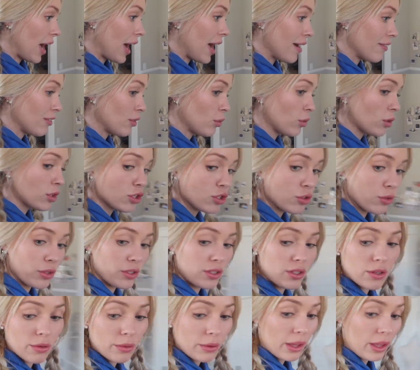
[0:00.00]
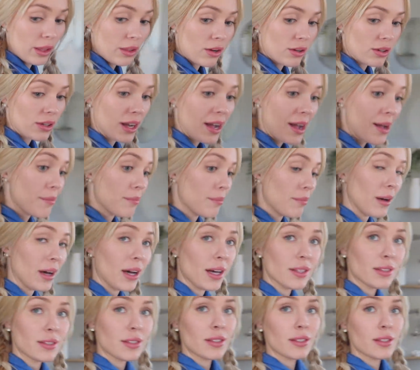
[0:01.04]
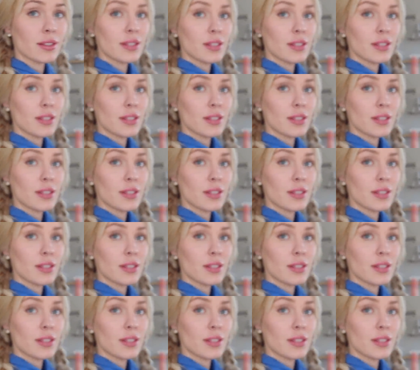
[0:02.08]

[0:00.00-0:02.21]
I haven't worn shorts in a really long time, but